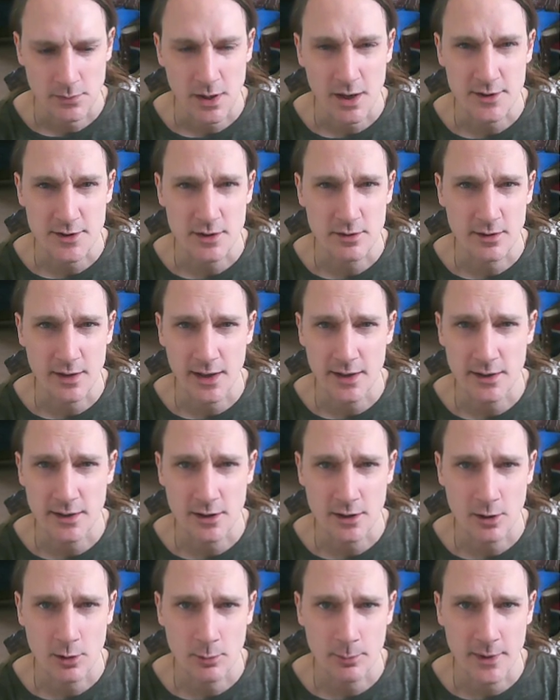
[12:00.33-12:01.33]
I don't get
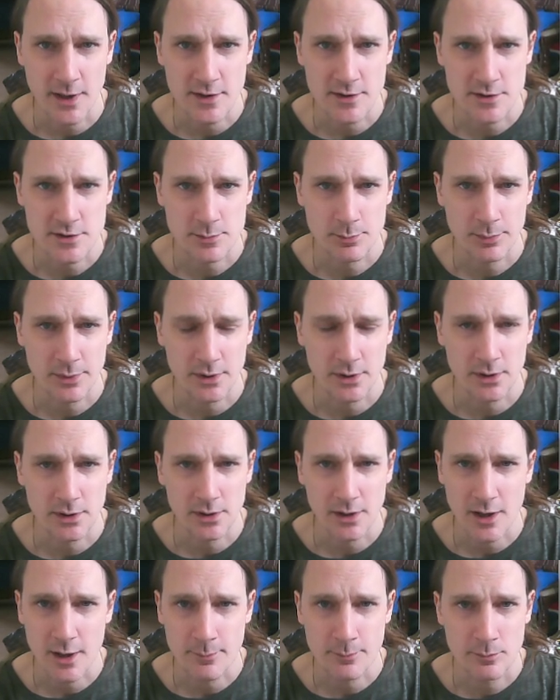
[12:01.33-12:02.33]
any comments,
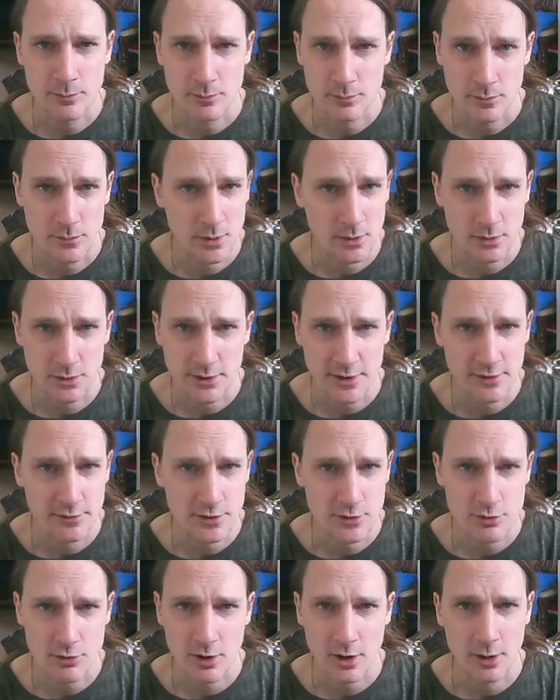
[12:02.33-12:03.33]
but I'm not looking
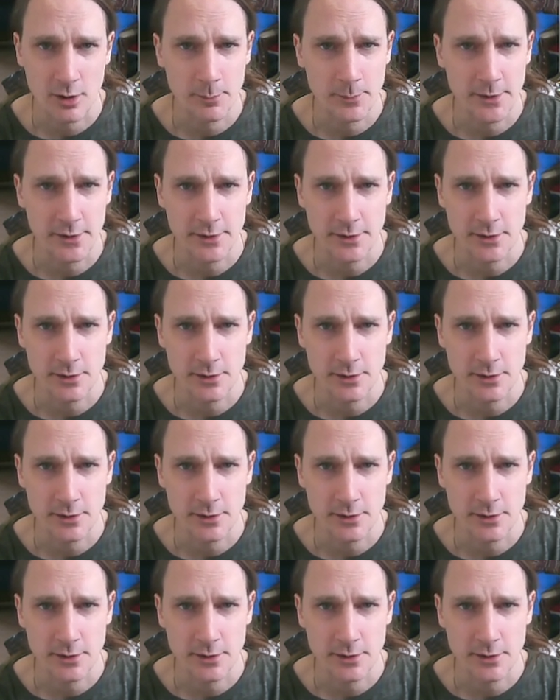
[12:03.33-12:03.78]
for drama.